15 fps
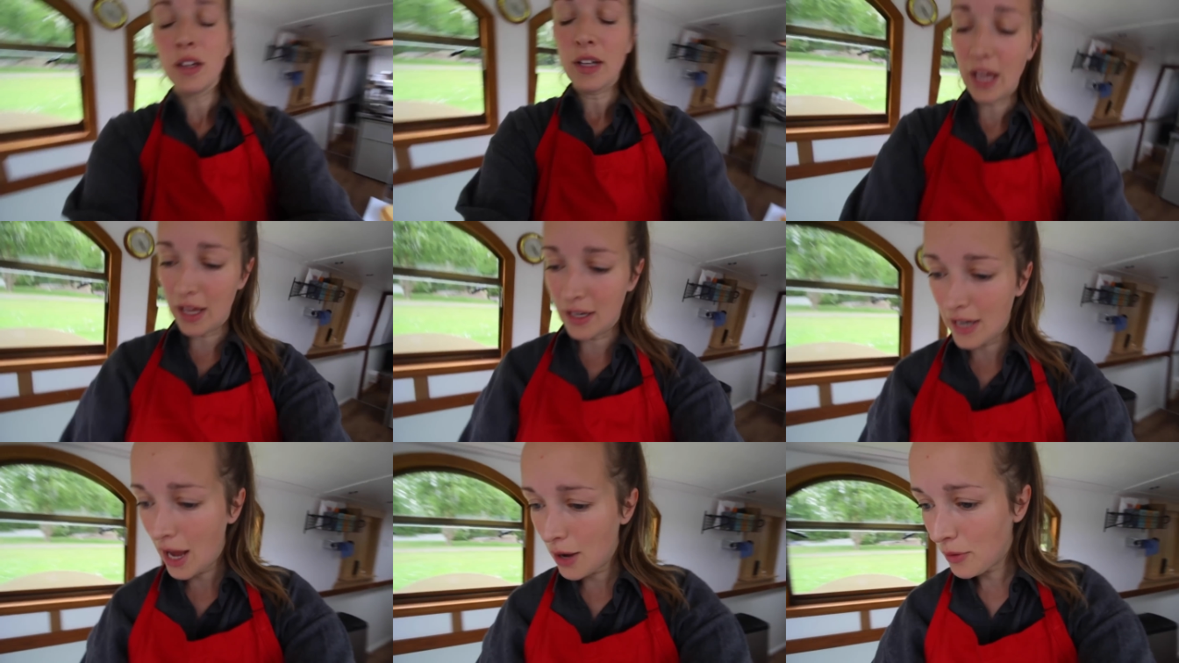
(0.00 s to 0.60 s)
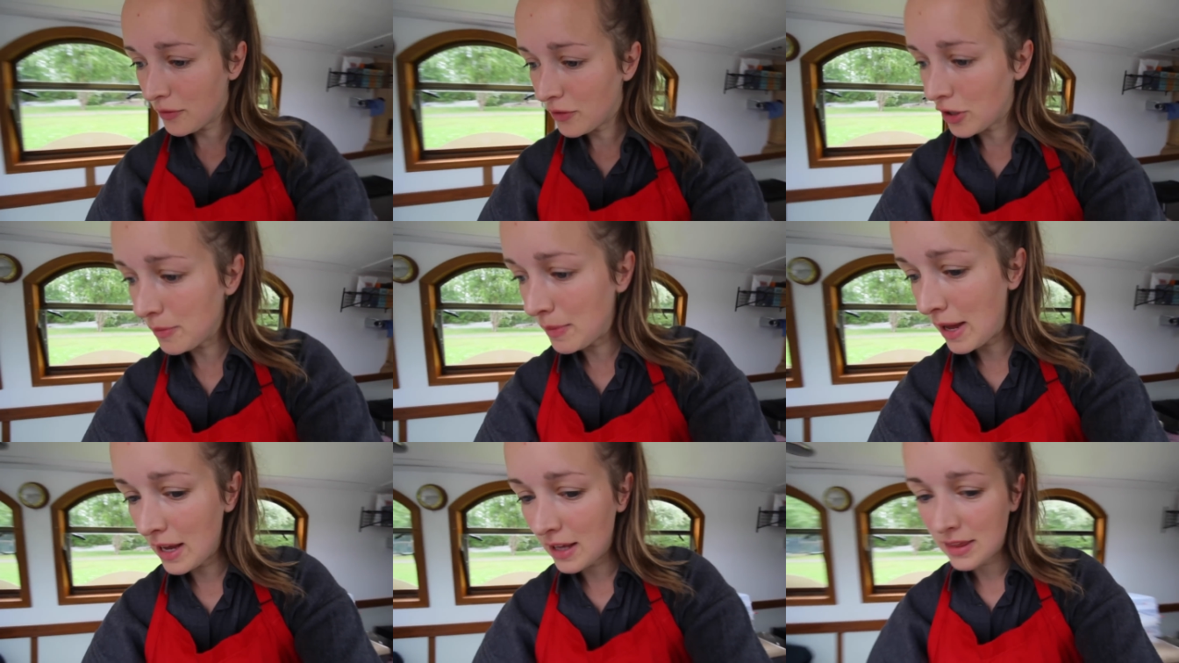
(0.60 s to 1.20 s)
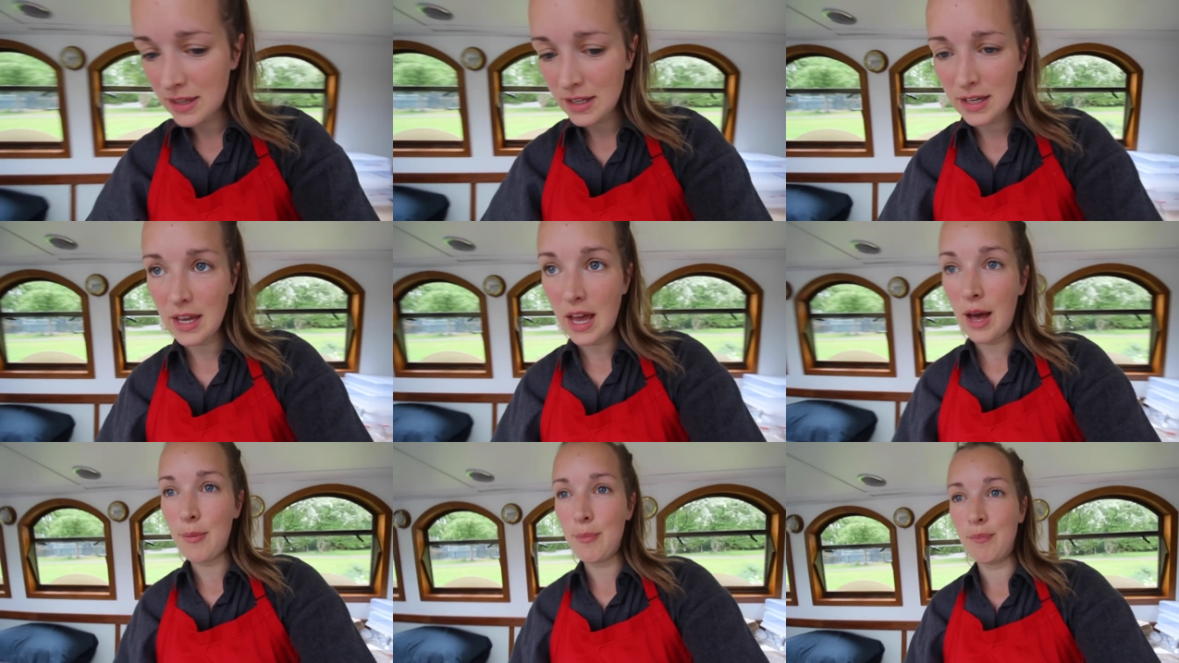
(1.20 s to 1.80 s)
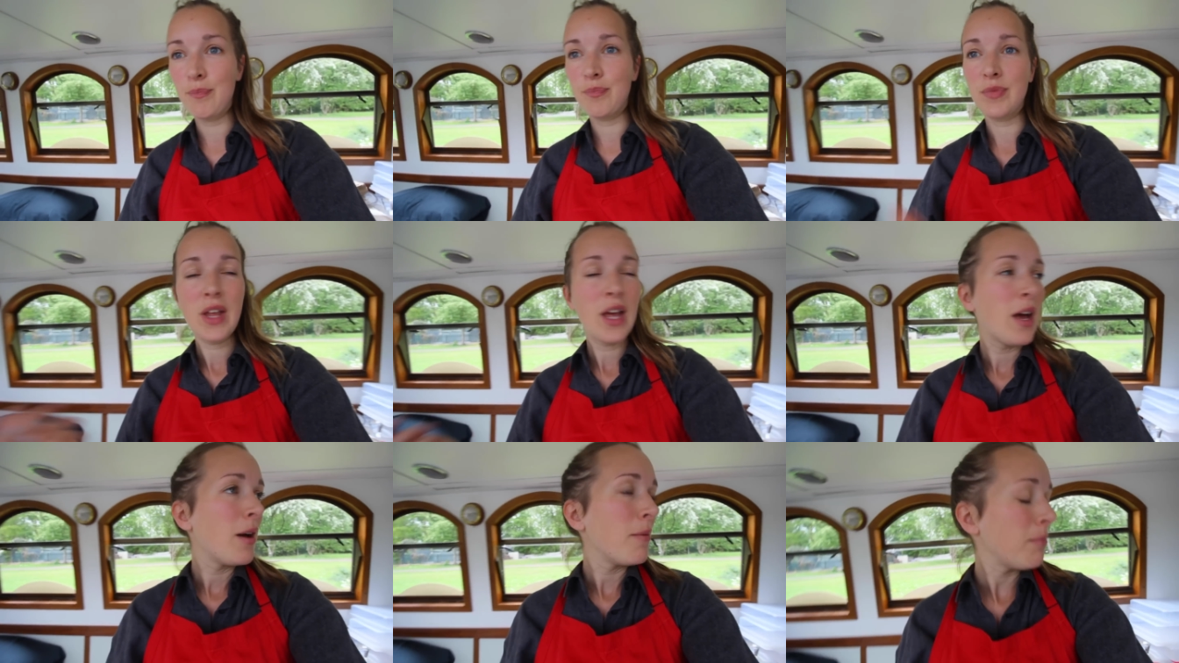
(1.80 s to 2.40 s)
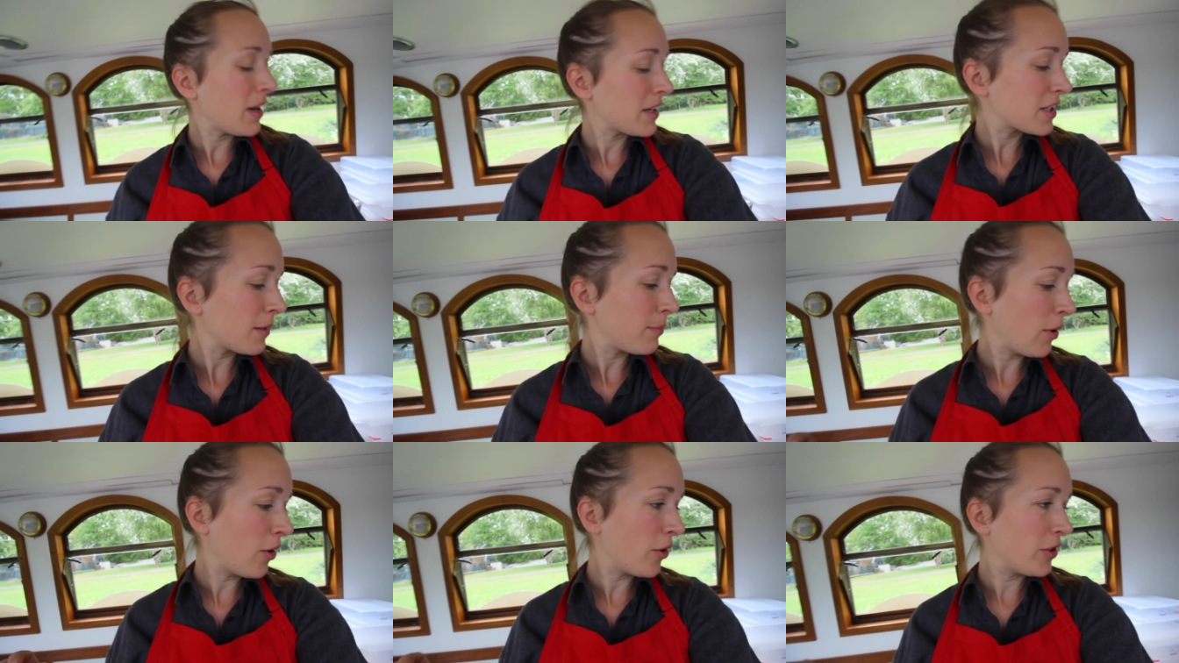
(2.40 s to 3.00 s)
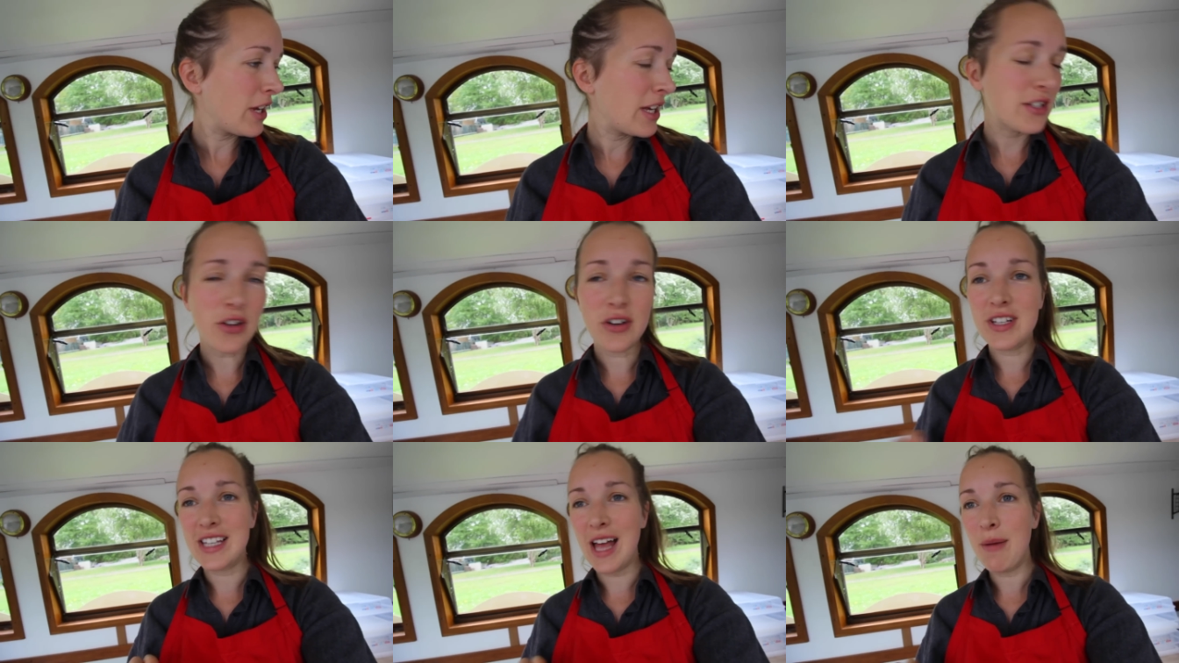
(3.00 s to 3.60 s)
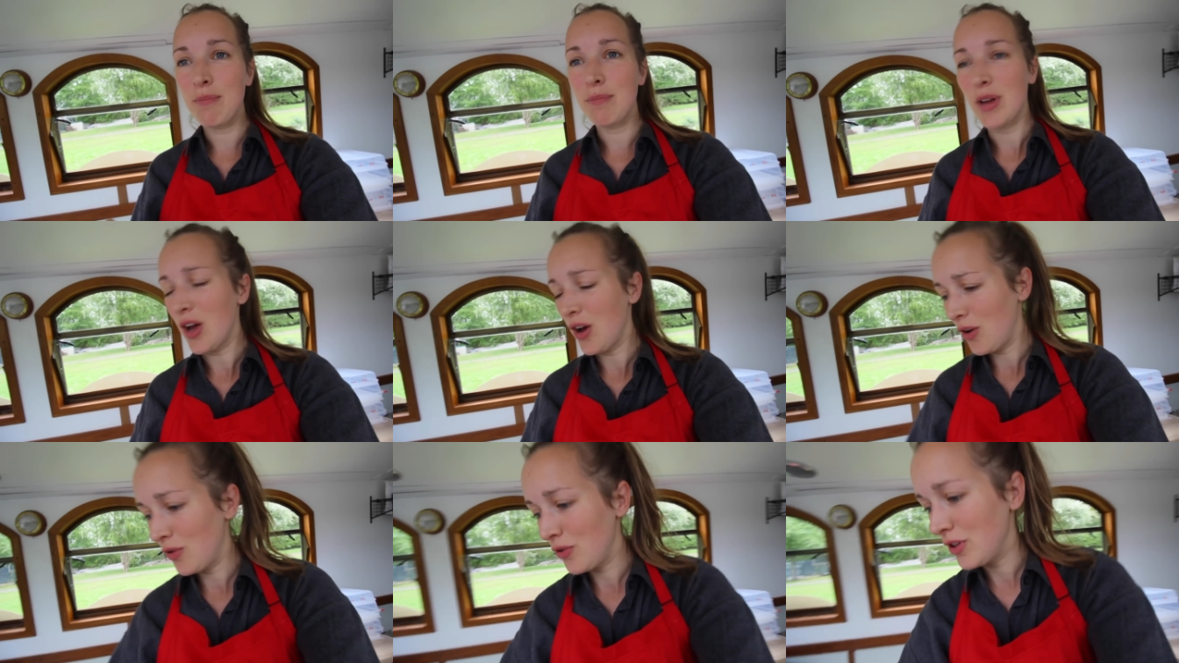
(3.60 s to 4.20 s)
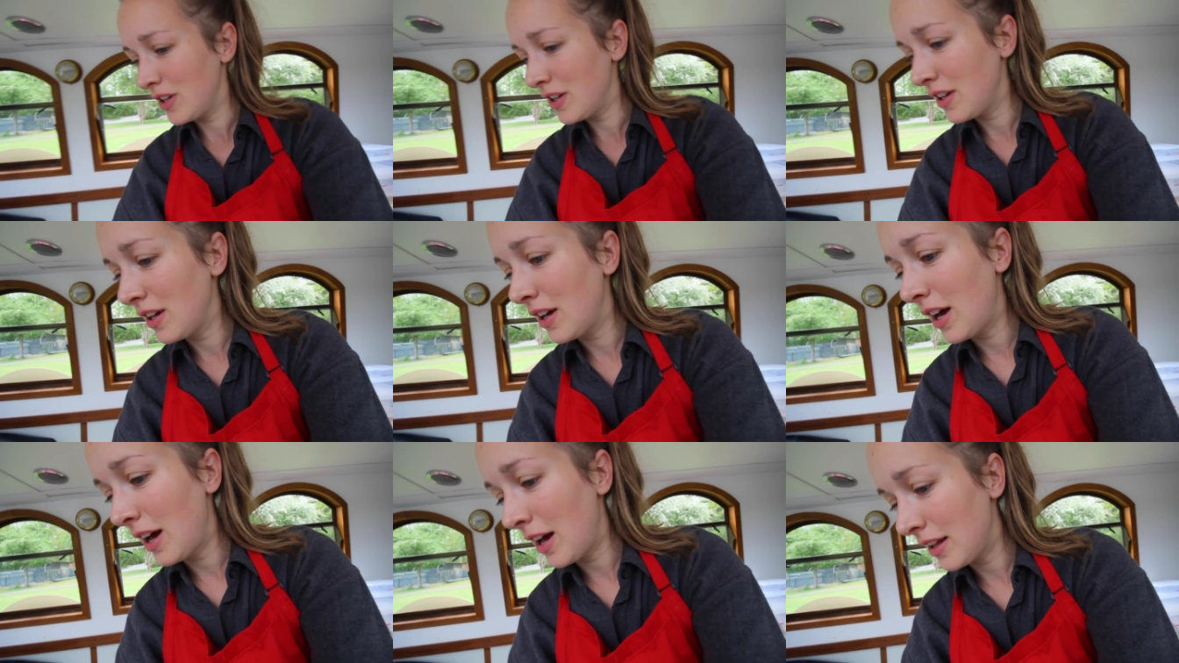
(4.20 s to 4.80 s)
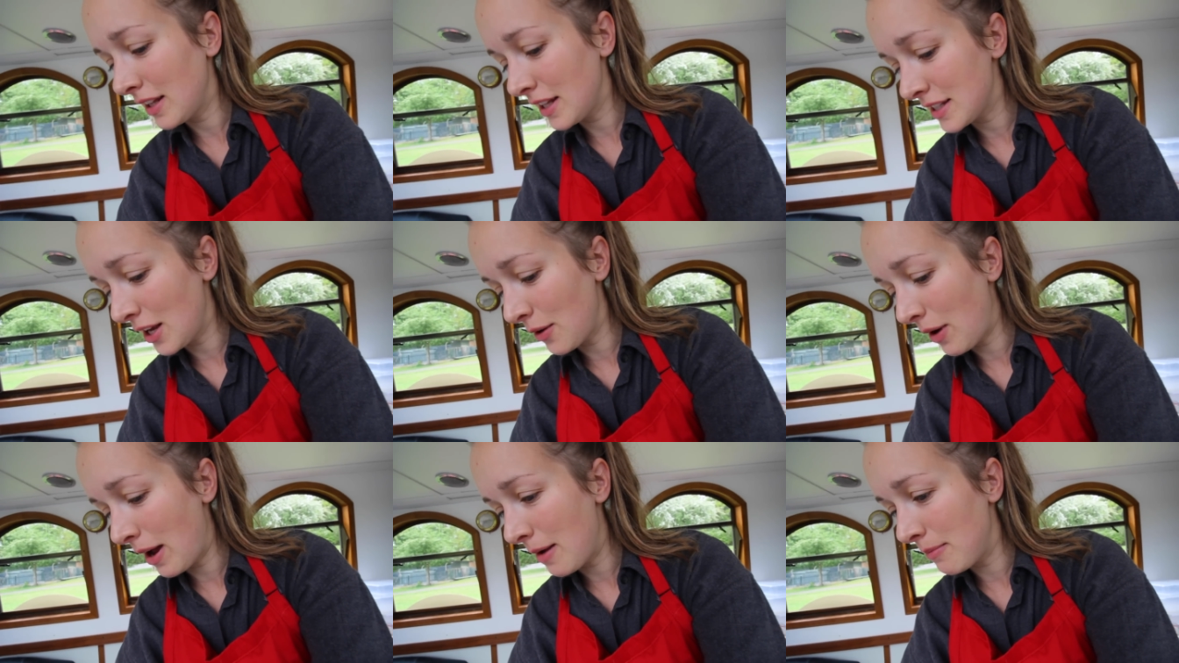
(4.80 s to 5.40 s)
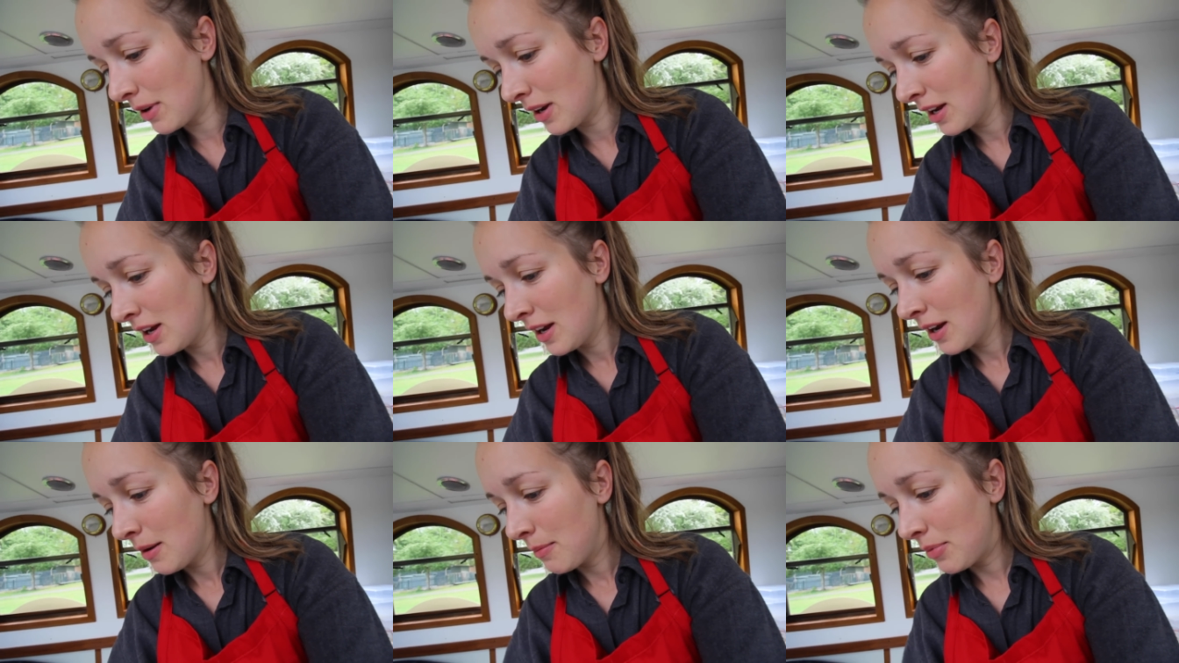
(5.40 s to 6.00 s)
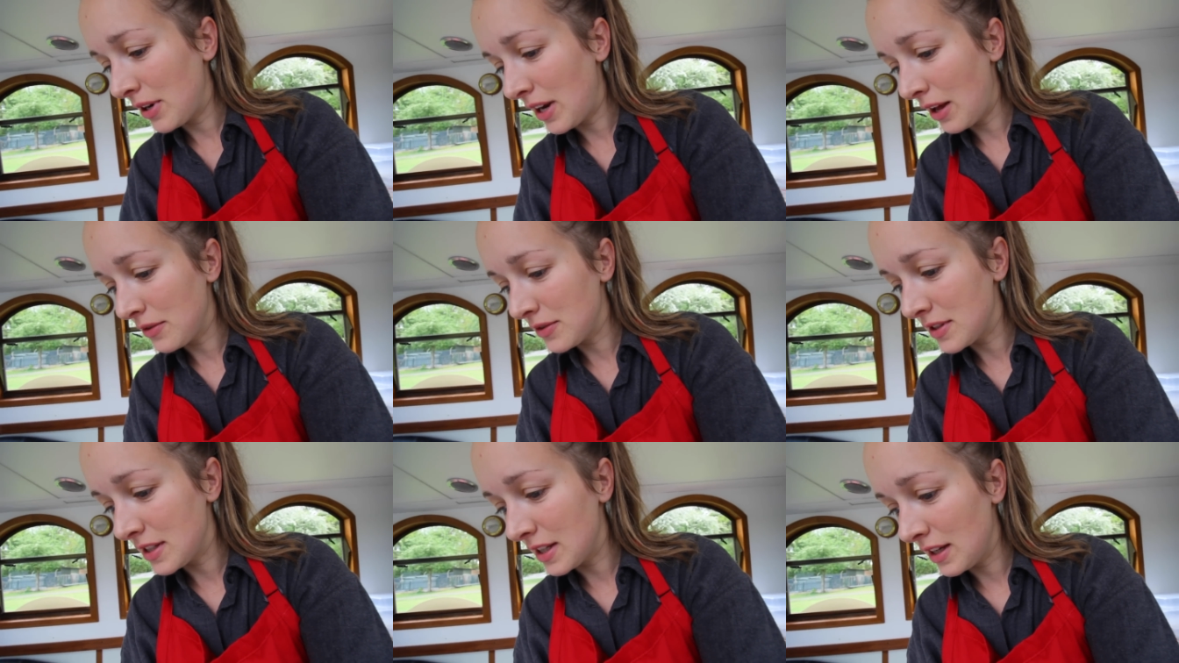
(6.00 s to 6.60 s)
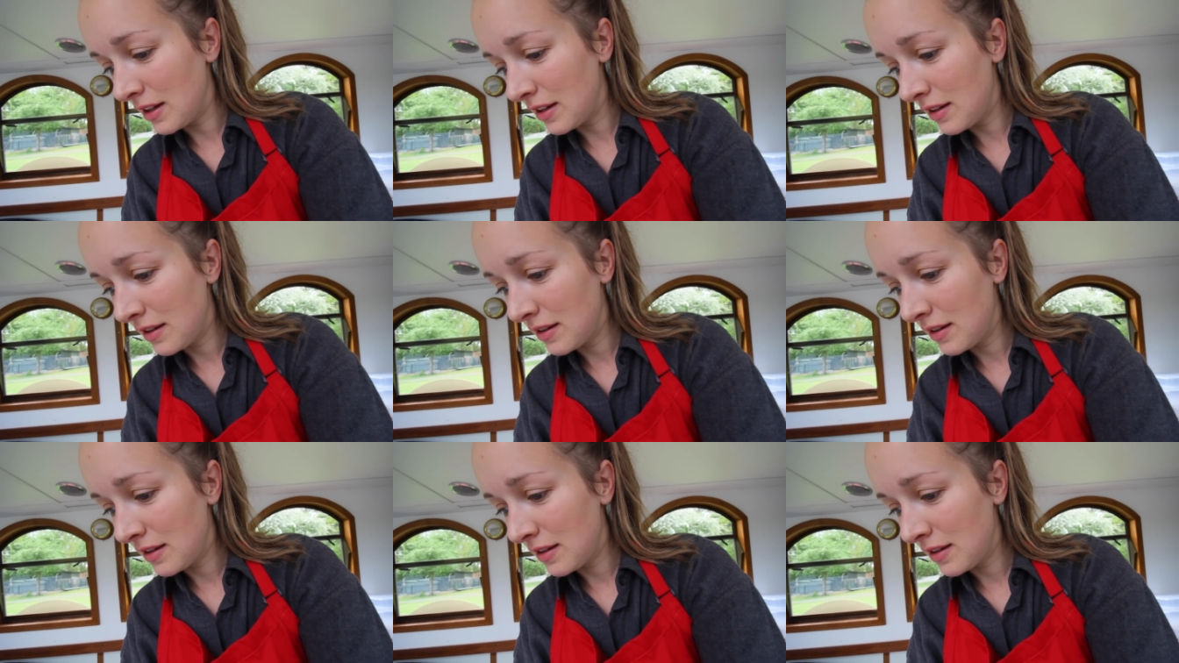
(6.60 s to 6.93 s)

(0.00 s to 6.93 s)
Okay, now I've got to make the mascarpone. It's called a zambione. That's how I'm pronounce it.